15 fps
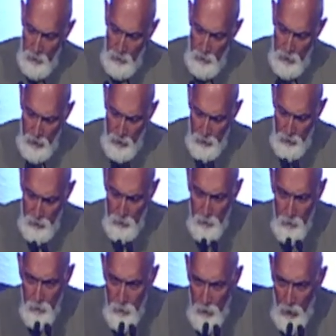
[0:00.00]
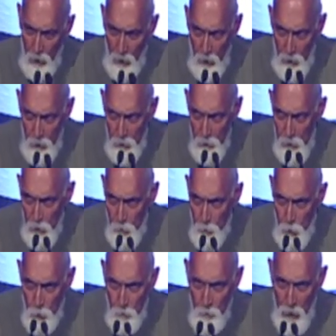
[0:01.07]
Yes, the heart can
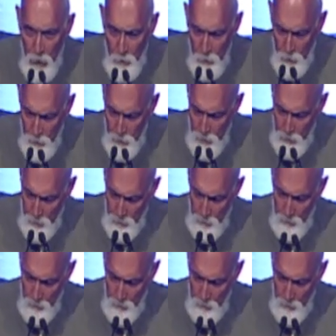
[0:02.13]
move mountains,